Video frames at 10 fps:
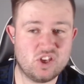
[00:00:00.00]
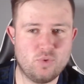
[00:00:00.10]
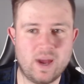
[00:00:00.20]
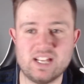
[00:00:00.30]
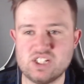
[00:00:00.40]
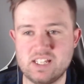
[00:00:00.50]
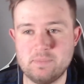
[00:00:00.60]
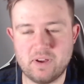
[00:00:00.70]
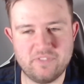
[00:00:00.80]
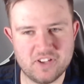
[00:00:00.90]
So actually,
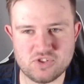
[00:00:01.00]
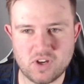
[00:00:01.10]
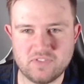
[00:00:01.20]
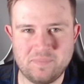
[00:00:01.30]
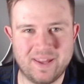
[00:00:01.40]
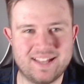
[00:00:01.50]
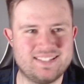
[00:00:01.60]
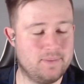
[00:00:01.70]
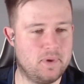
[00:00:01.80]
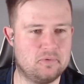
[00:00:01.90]
in my first draft, I
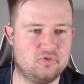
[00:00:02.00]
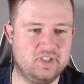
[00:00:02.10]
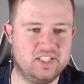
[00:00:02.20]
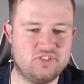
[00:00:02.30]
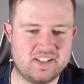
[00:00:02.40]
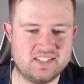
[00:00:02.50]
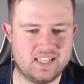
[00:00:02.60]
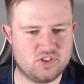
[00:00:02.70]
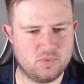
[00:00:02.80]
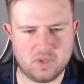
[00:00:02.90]
picked him. It was really
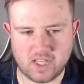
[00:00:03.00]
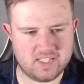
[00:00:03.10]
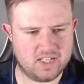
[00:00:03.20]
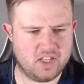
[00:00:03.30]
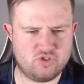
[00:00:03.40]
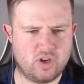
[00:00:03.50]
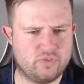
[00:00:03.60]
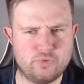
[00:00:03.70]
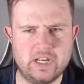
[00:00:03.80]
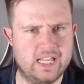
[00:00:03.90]
interesting. So I did a
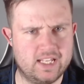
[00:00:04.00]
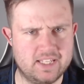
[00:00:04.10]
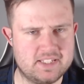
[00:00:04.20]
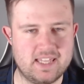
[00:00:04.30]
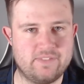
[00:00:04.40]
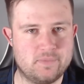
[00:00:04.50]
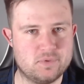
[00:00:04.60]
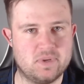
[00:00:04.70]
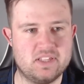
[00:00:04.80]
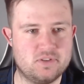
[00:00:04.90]
draft really early into the
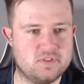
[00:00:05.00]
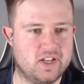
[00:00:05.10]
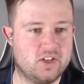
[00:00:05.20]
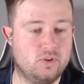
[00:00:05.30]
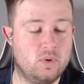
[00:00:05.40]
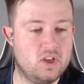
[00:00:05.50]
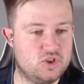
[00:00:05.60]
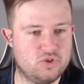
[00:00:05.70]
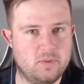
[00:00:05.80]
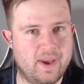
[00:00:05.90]
FM22 cycle
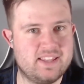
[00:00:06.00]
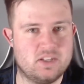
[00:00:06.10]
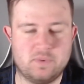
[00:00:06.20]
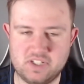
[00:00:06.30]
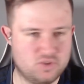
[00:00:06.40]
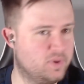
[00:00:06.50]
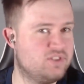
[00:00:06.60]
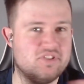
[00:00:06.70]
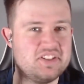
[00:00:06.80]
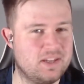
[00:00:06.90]
during the beta, which is
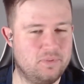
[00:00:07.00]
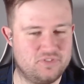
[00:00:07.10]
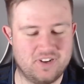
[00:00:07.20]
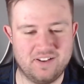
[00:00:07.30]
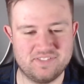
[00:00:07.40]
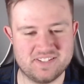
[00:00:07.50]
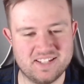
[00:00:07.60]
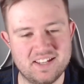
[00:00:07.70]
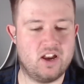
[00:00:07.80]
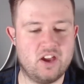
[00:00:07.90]
always risky with
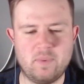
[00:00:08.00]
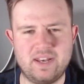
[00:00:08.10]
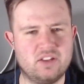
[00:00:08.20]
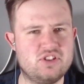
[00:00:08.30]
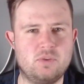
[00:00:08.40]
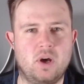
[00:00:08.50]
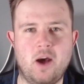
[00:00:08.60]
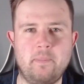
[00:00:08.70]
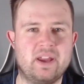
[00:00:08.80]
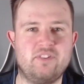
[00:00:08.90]
drafts. And I went, you know
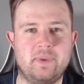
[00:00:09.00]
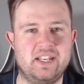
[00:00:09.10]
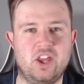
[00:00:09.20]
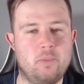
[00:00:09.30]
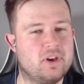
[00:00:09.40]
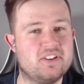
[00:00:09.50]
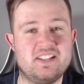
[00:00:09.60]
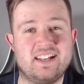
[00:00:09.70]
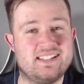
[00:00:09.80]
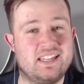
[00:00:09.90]
what? I'll pick Fabinho
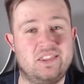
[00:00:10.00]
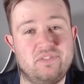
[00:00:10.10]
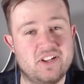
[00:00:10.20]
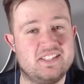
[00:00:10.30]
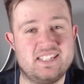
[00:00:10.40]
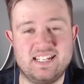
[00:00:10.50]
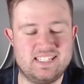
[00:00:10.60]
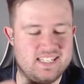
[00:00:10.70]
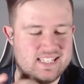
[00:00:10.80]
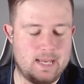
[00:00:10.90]
because, like I say, the
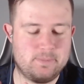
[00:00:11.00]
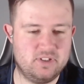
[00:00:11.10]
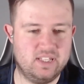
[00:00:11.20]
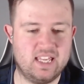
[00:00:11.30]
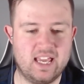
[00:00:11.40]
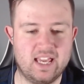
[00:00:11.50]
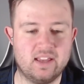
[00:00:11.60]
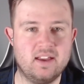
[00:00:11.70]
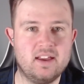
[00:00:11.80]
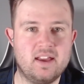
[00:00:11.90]
versatility is absolutely
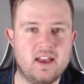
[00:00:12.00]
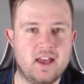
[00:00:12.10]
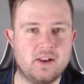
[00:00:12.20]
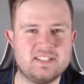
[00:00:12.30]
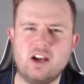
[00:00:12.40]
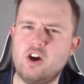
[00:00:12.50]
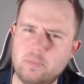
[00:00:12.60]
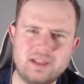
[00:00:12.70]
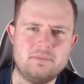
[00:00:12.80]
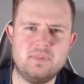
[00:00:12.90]
king. And I was like, oh,
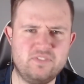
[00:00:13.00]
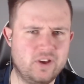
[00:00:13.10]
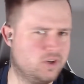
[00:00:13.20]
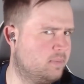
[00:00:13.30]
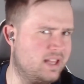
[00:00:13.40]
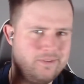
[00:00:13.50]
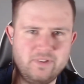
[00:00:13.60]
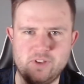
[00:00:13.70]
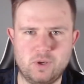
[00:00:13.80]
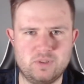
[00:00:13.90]
I'll play him in
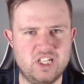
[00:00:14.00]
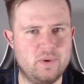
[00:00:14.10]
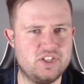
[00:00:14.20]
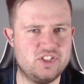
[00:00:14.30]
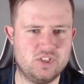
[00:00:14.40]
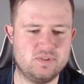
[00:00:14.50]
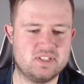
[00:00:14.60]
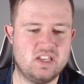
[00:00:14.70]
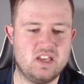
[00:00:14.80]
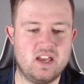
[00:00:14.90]
midfield, no
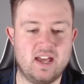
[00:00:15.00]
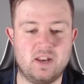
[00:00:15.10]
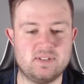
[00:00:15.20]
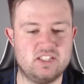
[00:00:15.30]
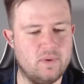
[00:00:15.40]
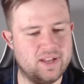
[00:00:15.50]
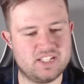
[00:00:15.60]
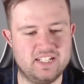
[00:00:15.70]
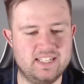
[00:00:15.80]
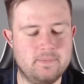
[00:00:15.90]
issues. And I was like, no,
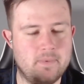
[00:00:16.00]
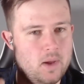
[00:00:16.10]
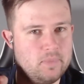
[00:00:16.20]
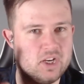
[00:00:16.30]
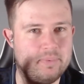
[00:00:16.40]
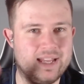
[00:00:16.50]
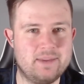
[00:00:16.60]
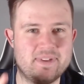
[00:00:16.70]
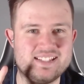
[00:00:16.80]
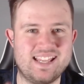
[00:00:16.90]
actually, I'm going to
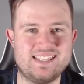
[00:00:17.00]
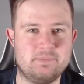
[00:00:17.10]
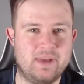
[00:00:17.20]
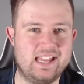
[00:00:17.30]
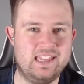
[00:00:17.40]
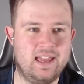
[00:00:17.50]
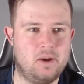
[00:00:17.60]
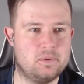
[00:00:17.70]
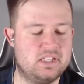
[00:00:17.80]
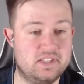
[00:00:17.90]
play him at centre-back.
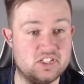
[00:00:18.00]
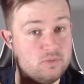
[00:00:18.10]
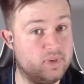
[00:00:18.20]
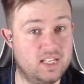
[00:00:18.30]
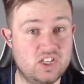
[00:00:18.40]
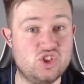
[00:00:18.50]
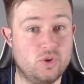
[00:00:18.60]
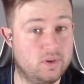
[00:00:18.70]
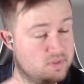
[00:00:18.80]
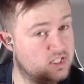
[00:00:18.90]
And I was like, this could be an
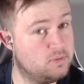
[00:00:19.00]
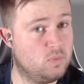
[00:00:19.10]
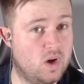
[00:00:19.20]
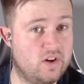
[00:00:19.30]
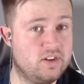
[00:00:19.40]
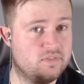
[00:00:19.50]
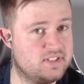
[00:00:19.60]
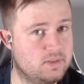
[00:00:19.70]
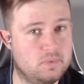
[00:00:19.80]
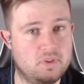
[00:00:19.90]
issue. I was a little bit worried,
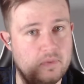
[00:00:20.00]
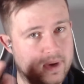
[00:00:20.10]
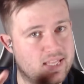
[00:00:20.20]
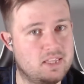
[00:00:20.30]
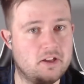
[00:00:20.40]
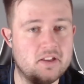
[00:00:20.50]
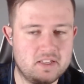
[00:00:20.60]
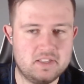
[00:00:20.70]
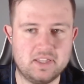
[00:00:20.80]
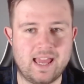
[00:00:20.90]
obviously, with the way the
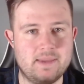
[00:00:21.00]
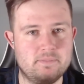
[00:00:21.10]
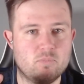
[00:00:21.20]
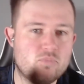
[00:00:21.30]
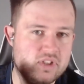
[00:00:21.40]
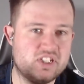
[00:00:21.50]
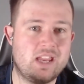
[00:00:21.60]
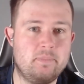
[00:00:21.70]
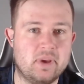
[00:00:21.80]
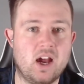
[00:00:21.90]
game is
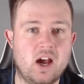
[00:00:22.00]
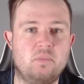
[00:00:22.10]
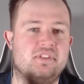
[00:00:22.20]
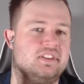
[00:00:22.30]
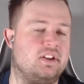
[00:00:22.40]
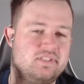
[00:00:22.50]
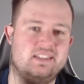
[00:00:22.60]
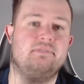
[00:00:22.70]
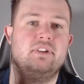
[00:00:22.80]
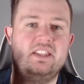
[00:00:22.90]
shaping up, was that
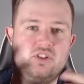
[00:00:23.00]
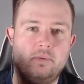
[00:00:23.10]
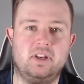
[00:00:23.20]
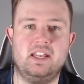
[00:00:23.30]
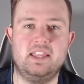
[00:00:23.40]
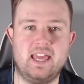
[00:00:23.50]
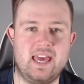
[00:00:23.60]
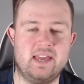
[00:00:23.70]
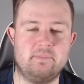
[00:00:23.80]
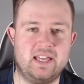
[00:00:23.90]
obviously really dominant in the
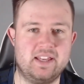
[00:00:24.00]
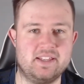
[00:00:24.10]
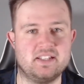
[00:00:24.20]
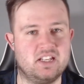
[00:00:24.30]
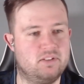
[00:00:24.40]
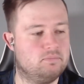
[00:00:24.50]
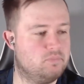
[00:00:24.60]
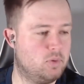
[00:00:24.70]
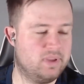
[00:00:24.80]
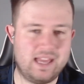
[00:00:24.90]
air. Players are going to
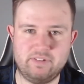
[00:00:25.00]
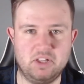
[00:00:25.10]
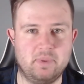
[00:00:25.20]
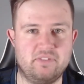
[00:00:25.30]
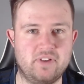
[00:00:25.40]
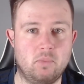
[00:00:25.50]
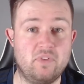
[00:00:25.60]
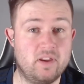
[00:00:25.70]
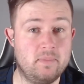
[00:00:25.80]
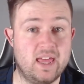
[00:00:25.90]
probably have a little bit of
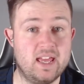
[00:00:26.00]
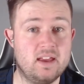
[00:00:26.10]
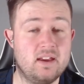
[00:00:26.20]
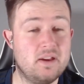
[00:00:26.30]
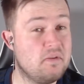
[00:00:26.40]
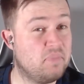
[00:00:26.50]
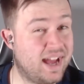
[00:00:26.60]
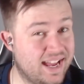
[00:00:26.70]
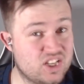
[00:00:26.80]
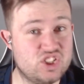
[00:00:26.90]
fun with him there.
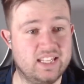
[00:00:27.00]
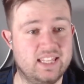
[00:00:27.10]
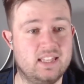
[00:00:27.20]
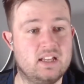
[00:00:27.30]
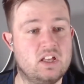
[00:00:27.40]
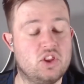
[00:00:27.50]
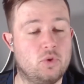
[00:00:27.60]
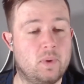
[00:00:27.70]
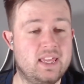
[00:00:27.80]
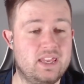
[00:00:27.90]
But actually,
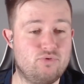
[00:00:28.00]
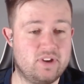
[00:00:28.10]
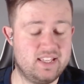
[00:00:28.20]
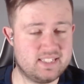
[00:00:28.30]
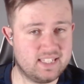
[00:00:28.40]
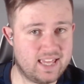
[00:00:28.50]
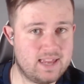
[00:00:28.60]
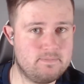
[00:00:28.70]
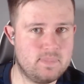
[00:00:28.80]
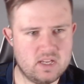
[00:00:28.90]
the way he reads the
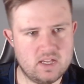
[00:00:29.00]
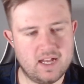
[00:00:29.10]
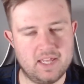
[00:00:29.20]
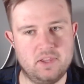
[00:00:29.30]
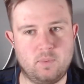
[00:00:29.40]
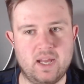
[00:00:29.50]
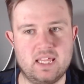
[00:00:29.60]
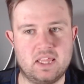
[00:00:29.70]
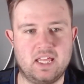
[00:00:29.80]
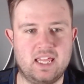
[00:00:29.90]
game and the
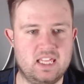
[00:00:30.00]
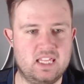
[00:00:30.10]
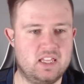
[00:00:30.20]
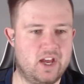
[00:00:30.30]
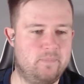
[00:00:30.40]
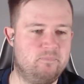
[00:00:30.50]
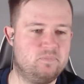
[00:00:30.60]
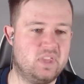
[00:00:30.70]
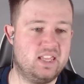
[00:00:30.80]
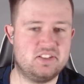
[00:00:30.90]
way that
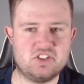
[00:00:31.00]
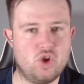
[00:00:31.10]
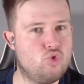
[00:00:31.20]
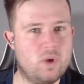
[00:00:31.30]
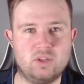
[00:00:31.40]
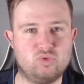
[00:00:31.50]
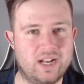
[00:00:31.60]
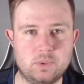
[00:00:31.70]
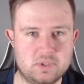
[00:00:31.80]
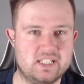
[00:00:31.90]
he's so
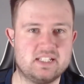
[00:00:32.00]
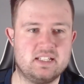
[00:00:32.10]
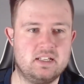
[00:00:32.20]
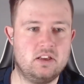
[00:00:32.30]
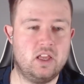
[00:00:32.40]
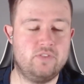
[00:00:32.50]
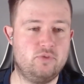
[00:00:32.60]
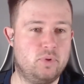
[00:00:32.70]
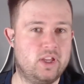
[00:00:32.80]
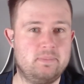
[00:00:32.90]
well-rounded,
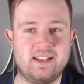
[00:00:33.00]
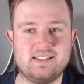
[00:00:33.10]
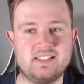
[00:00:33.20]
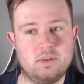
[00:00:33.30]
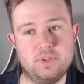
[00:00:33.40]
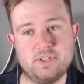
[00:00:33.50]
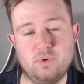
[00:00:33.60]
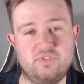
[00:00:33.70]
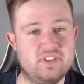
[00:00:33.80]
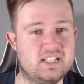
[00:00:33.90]
if you put him next to someone
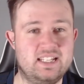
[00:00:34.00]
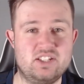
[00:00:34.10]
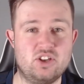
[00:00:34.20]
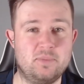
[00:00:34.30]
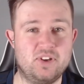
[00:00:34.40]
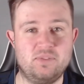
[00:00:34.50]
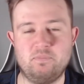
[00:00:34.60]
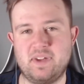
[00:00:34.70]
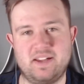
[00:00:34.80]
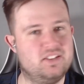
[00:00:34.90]
that's more physically
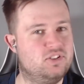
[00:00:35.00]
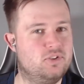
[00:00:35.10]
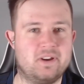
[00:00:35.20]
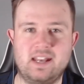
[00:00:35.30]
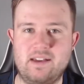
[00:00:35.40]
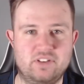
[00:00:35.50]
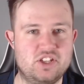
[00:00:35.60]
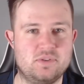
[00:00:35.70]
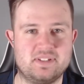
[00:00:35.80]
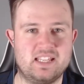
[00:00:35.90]
dominant, you're not going to have
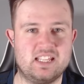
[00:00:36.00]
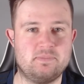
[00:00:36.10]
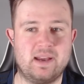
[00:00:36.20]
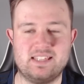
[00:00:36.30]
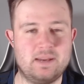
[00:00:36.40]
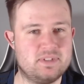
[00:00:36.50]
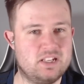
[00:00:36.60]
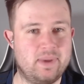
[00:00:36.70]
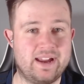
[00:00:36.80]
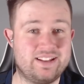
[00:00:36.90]
an issue at centre-back. So that was
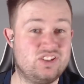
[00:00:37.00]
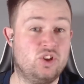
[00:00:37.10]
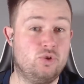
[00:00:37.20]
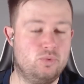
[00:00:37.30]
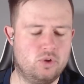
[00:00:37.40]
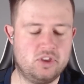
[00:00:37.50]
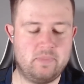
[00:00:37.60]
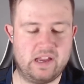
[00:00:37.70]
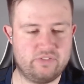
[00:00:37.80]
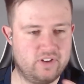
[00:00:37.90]
in a back two, not
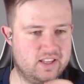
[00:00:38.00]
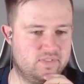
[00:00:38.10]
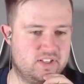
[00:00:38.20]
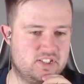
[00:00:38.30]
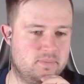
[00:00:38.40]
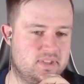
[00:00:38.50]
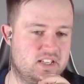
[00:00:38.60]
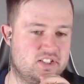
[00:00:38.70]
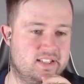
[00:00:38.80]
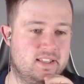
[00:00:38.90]
your back three conventionally,
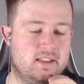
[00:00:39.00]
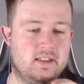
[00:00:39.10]
potentially.